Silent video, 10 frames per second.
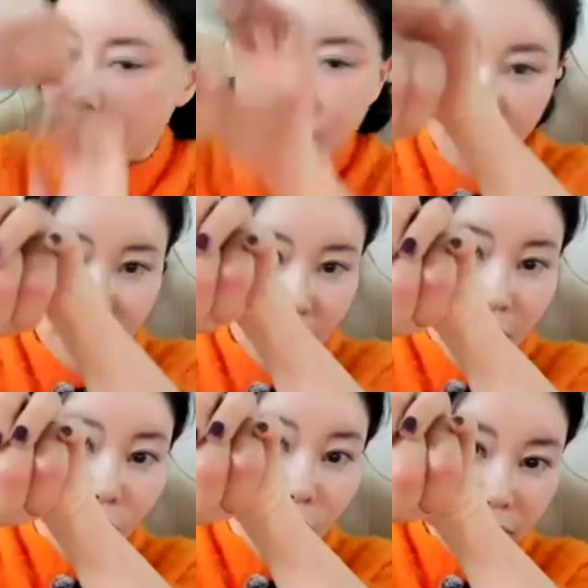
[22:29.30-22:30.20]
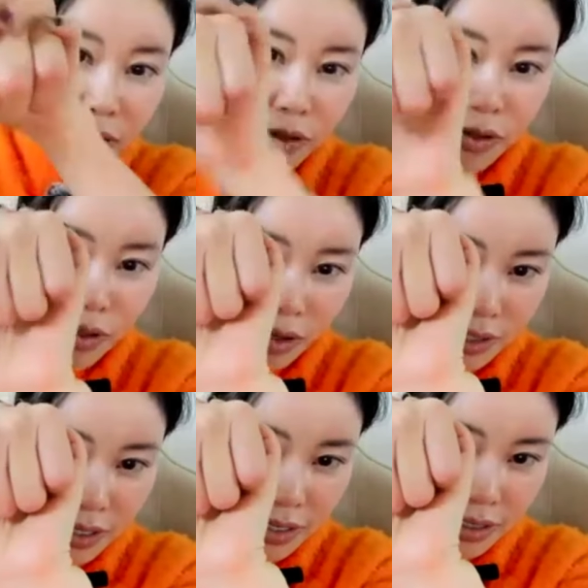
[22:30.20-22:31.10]
Because once you
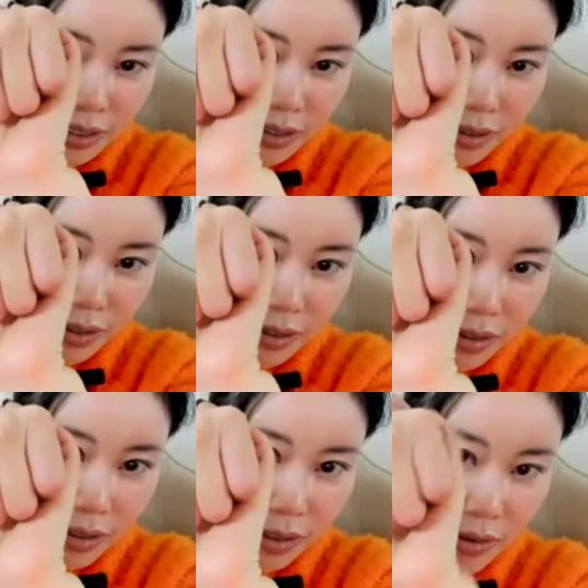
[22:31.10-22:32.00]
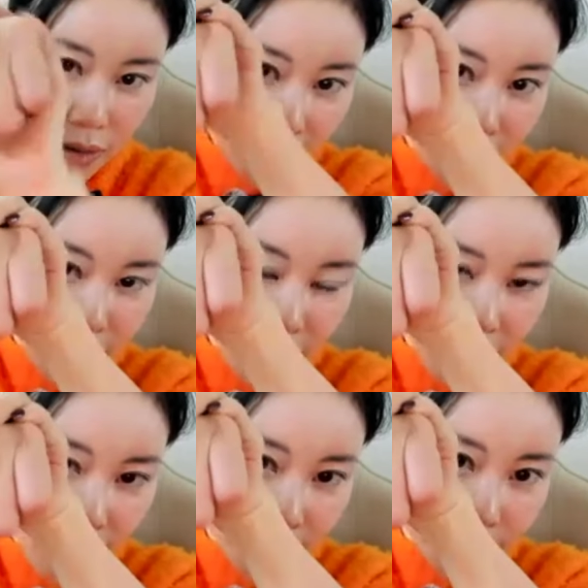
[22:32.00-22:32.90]
lost it, you cannot bring
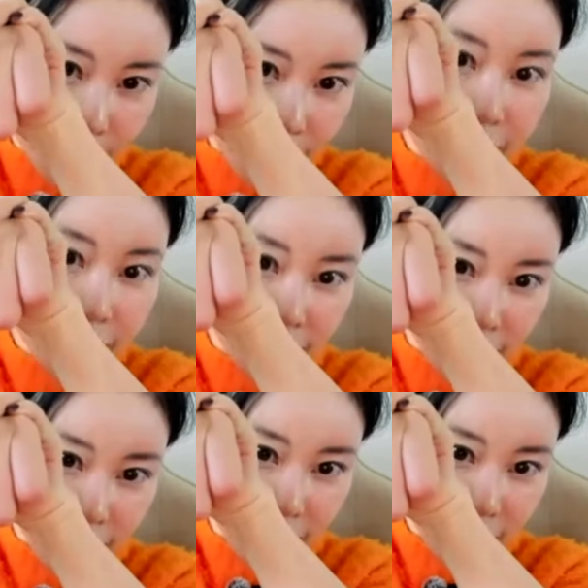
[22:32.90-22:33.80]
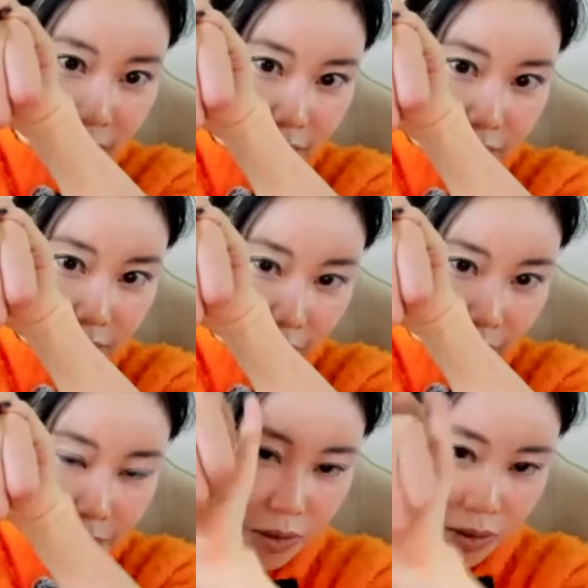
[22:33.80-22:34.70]
it up easily,
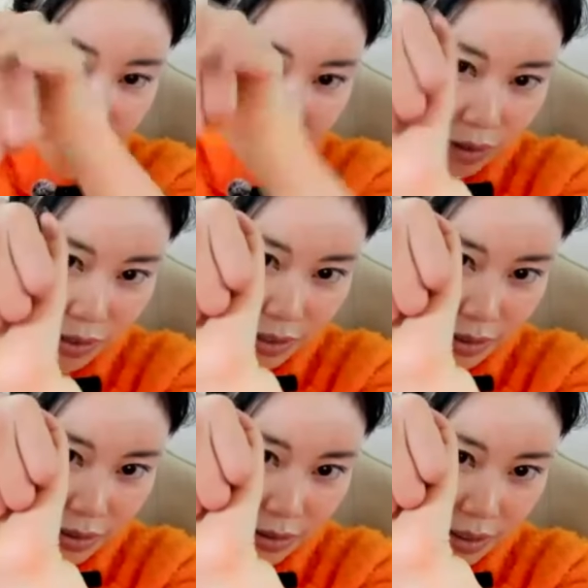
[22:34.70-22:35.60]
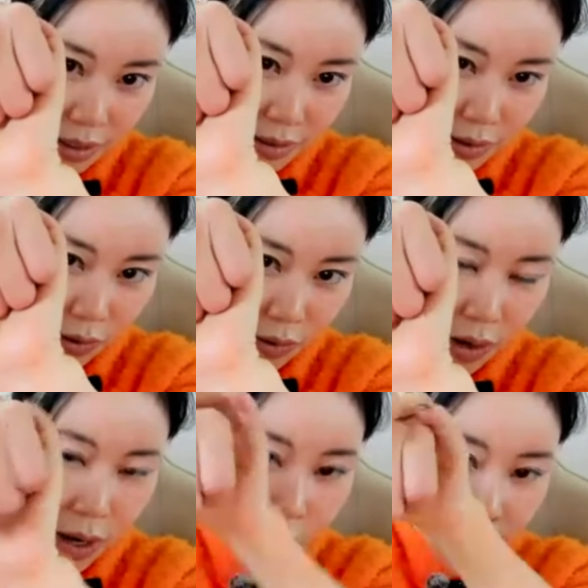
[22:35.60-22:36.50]
right? Because you lost it.
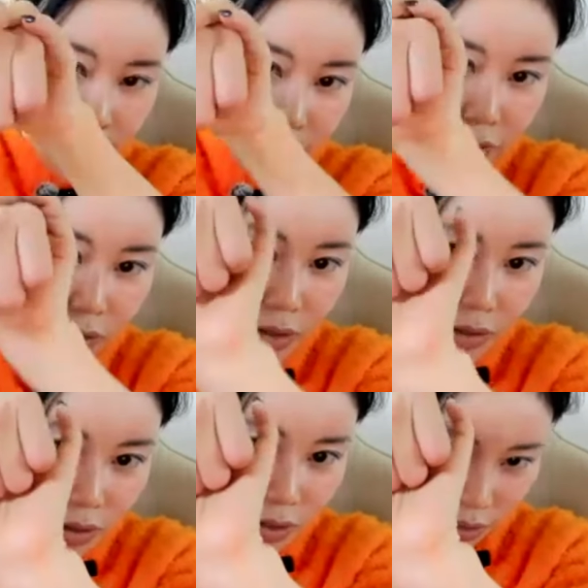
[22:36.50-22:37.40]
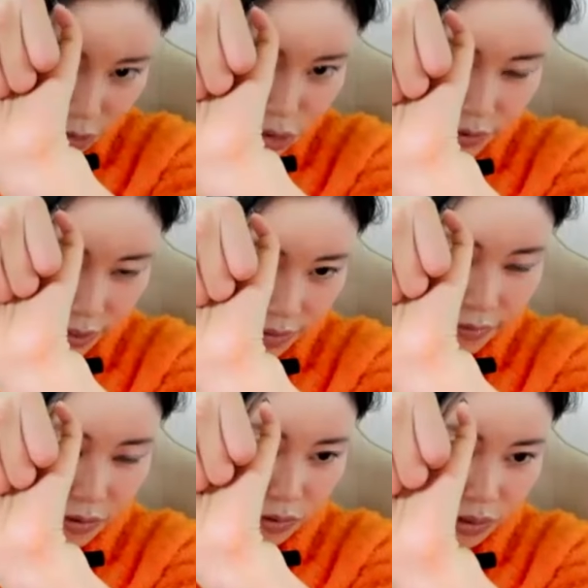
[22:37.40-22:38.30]
So before you do surgery, if
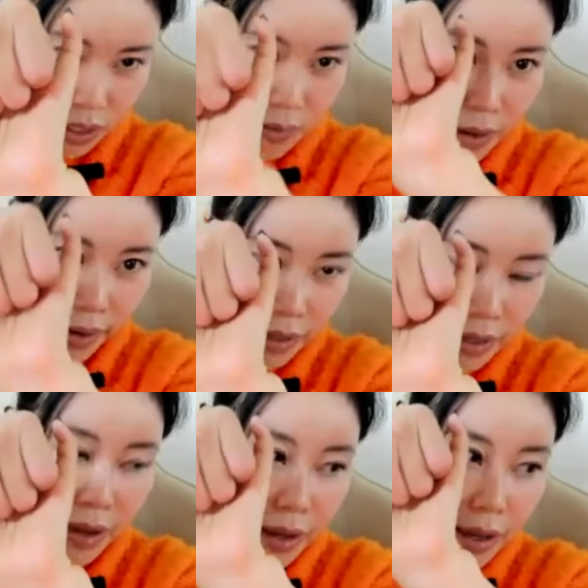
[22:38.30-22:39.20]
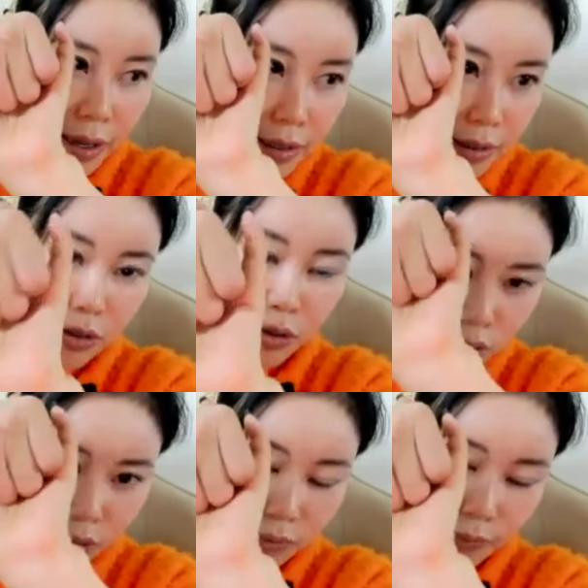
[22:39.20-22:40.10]
you're concerned about it, it's good
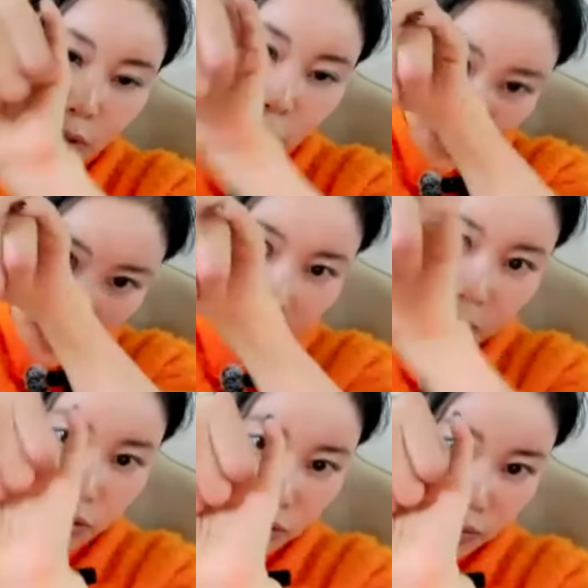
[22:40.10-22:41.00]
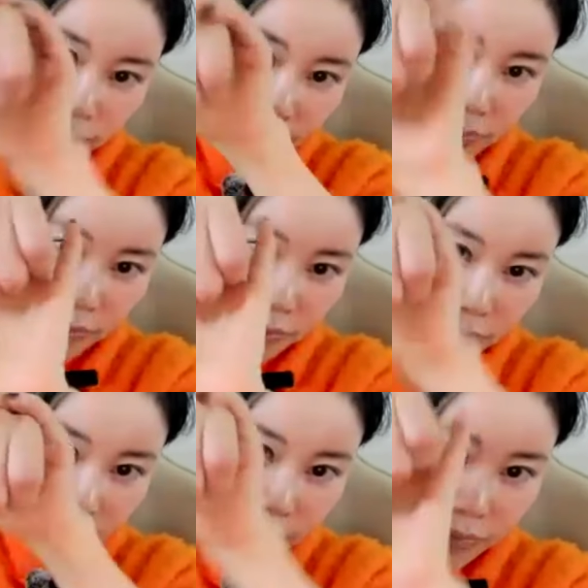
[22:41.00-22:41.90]
to try to
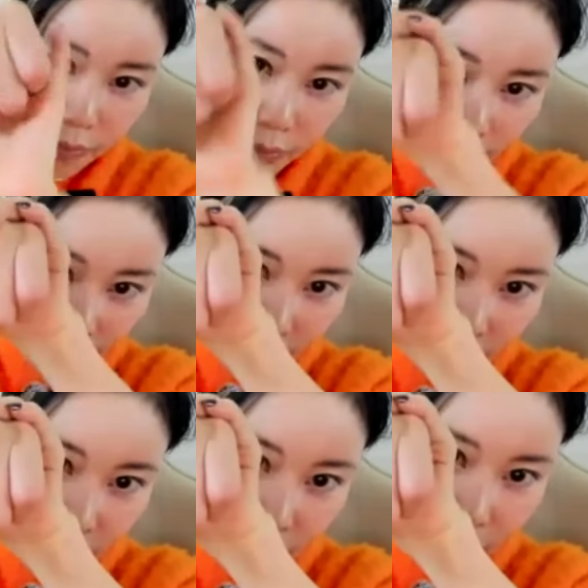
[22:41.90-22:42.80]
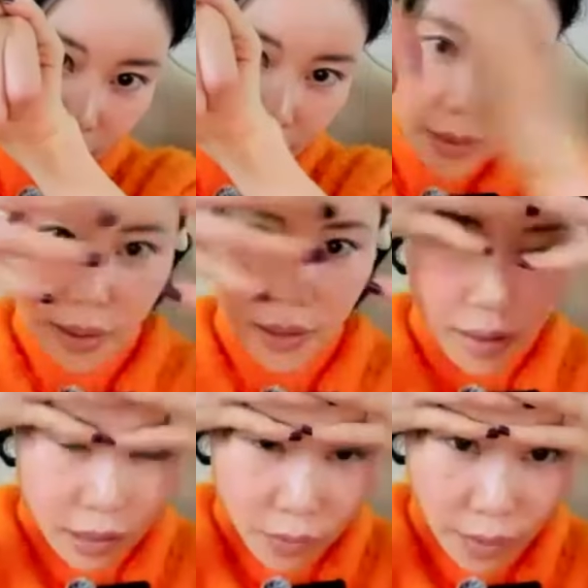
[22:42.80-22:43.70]
and then
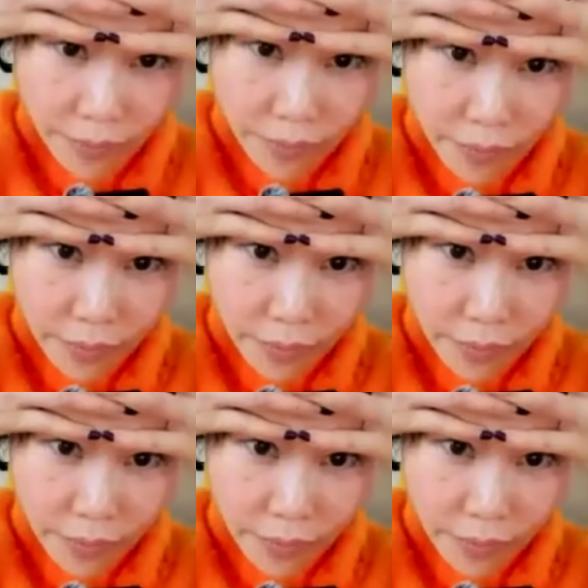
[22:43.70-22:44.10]
this one,